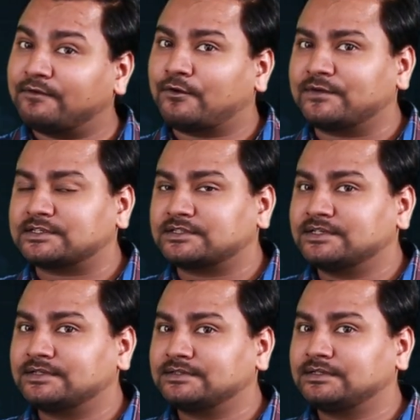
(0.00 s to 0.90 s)
f of x,
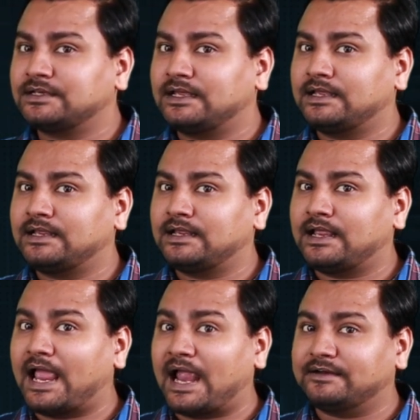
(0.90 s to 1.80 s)

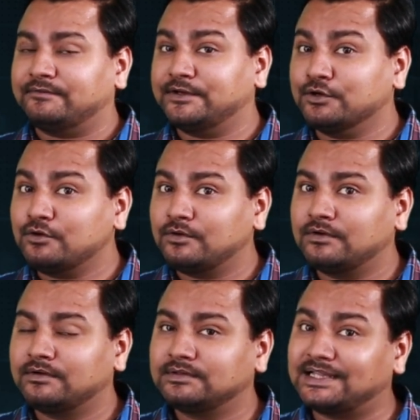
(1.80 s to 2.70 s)
and we know
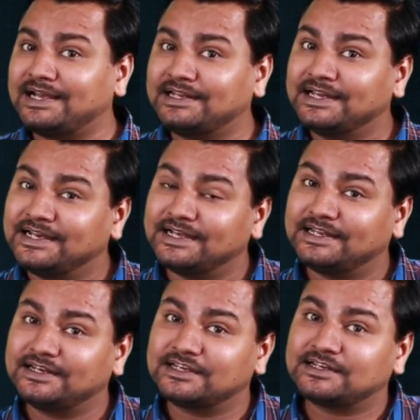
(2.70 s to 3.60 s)
that
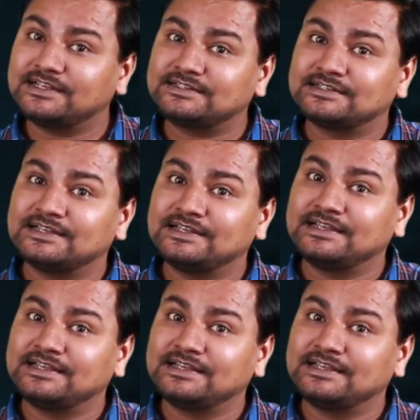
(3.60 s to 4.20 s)
integration is